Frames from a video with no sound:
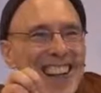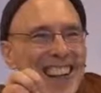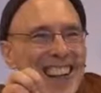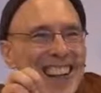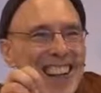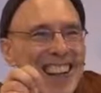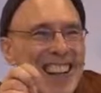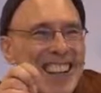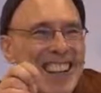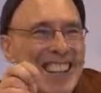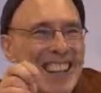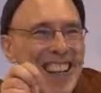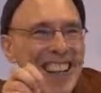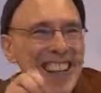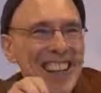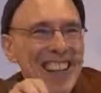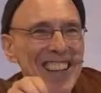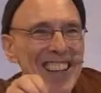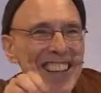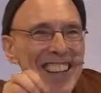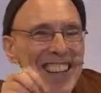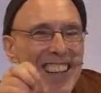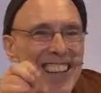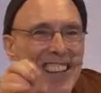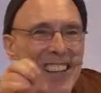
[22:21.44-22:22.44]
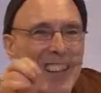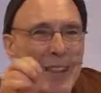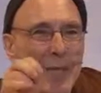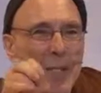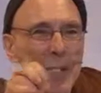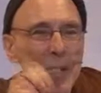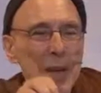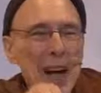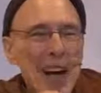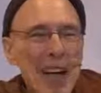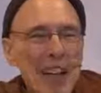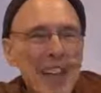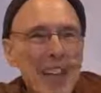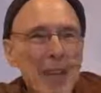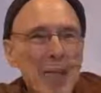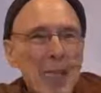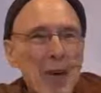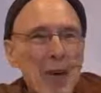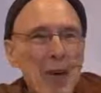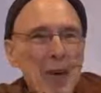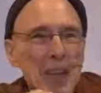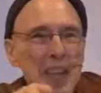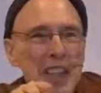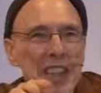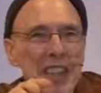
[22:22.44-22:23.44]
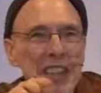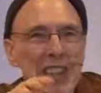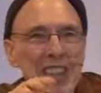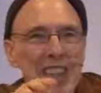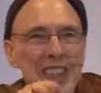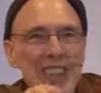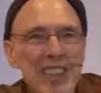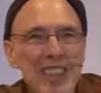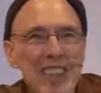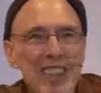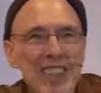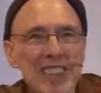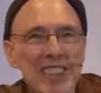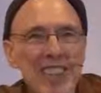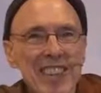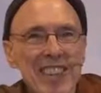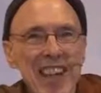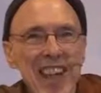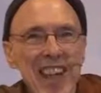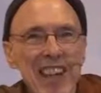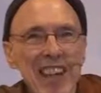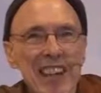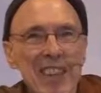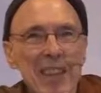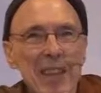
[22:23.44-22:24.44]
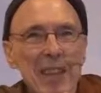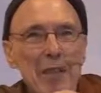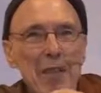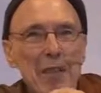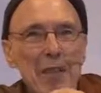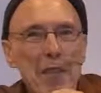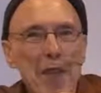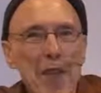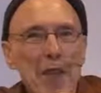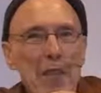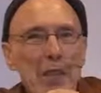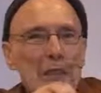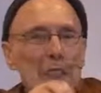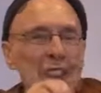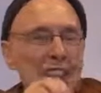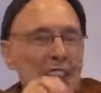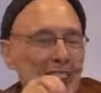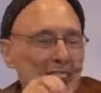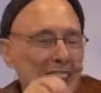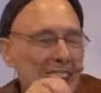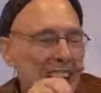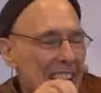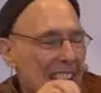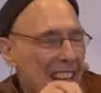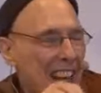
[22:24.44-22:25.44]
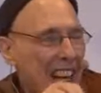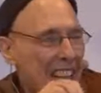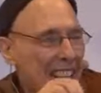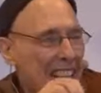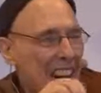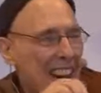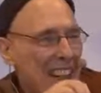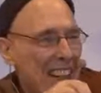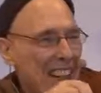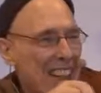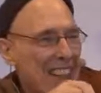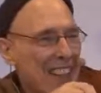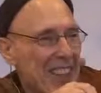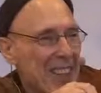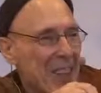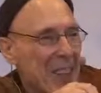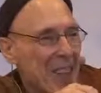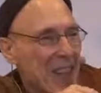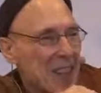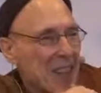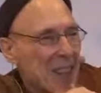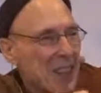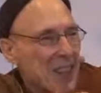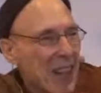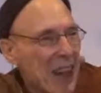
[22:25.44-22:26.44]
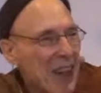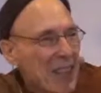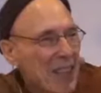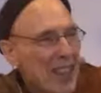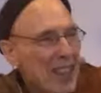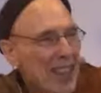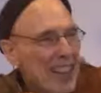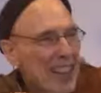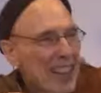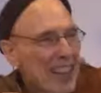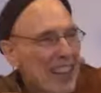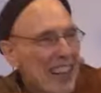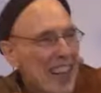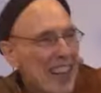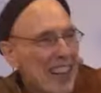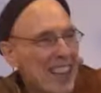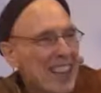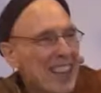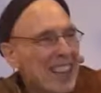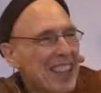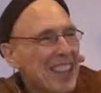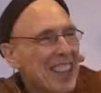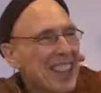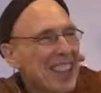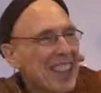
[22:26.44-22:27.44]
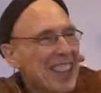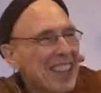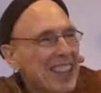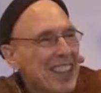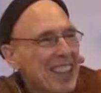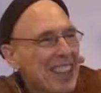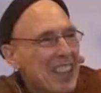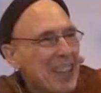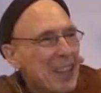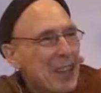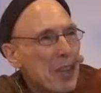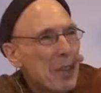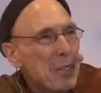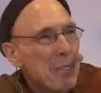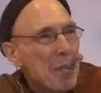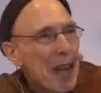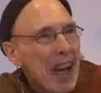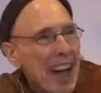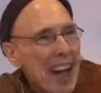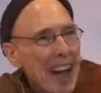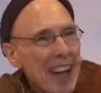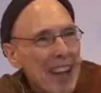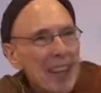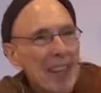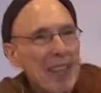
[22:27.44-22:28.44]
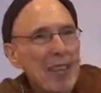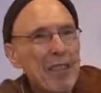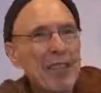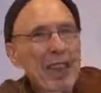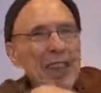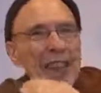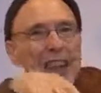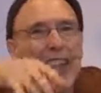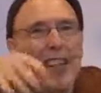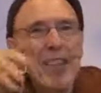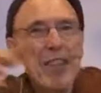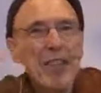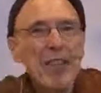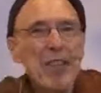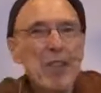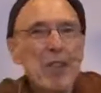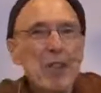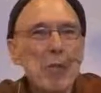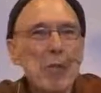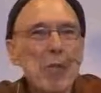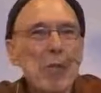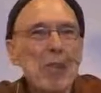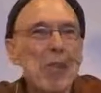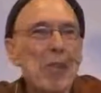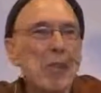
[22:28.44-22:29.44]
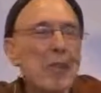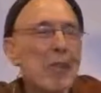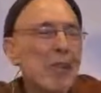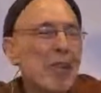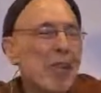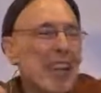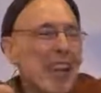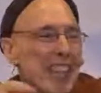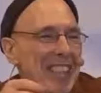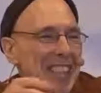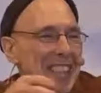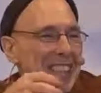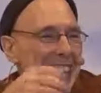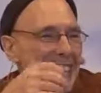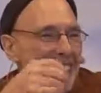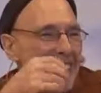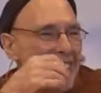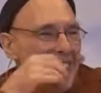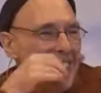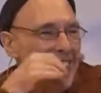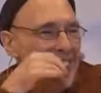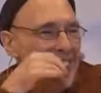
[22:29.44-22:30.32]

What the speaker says: they say that like the patimokkha is distinctive of the Hinayana or Shravakayana, the path of individual liberation.